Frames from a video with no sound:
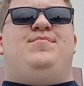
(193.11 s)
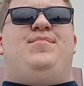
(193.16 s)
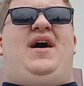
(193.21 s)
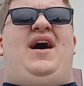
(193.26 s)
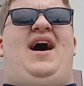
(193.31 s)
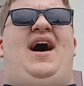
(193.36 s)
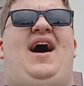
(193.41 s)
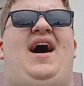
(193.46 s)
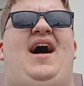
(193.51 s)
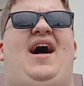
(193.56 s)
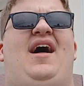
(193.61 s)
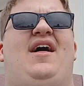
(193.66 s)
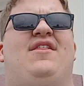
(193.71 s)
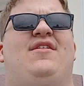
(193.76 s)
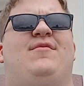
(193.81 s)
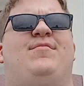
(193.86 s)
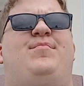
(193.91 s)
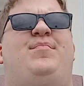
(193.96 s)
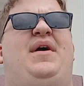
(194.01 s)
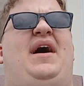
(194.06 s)
by
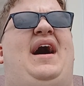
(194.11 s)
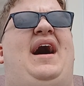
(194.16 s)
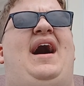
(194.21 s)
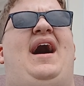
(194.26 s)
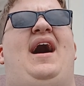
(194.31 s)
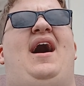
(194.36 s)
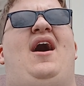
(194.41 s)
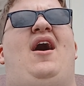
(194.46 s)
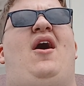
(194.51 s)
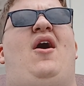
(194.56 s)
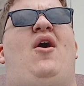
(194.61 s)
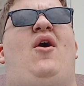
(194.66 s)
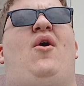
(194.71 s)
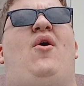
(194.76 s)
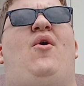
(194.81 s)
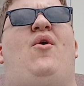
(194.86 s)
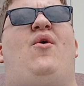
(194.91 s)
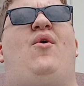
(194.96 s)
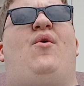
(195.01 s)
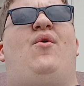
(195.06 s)
the
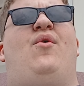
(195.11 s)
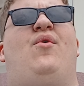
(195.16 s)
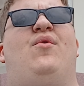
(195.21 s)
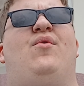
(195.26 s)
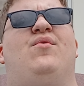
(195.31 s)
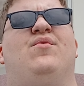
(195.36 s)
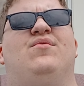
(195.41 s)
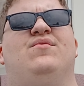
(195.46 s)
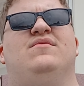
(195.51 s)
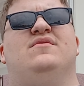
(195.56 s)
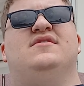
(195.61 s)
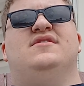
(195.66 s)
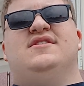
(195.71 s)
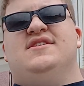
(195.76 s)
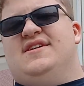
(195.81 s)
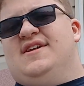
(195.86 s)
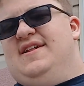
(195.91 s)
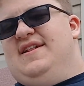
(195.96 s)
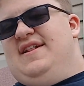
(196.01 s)
pound.